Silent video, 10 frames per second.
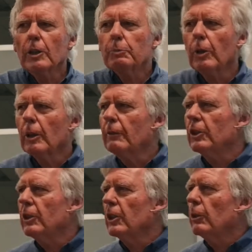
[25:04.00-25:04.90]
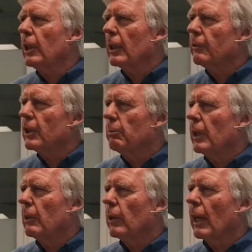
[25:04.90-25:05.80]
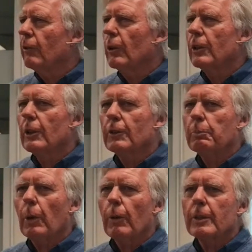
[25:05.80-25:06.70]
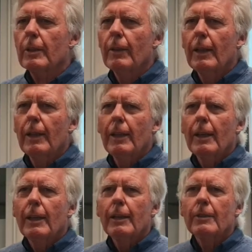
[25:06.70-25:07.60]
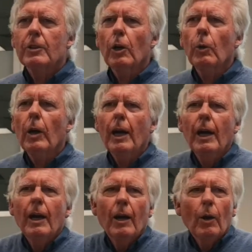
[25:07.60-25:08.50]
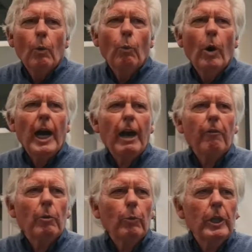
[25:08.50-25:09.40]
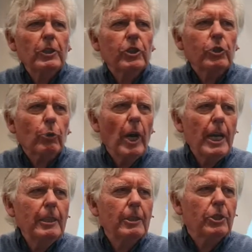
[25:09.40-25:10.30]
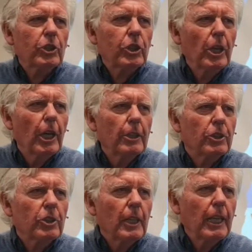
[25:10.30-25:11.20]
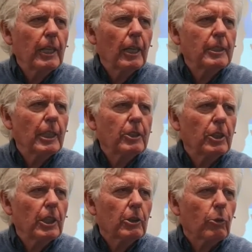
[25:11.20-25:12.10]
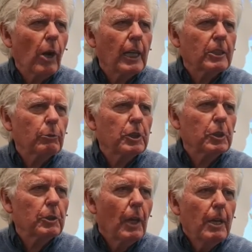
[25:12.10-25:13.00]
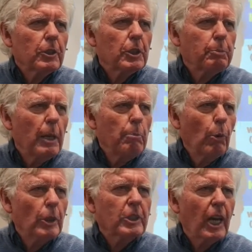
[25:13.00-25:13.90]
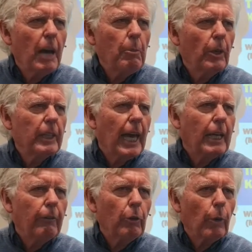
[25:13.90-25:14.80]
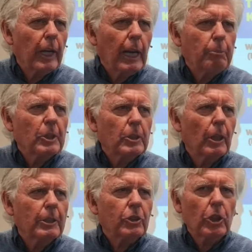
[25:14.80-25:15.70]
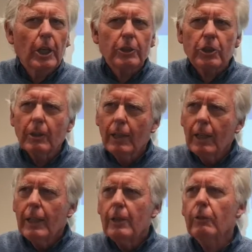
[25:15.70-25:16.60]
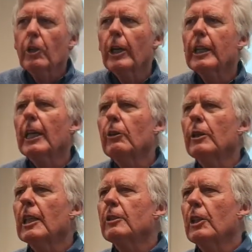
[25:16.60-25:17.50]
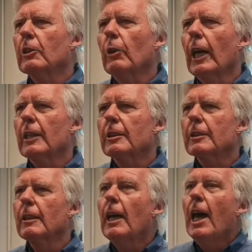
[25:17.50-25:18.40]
Holy Spirit lives in you. He lives in me. We have unity of Spirit. So why haven't we trained the church in identity in Christ? We should spend more time on that. If you want an apostolic church, you've got to get your identity in Christ.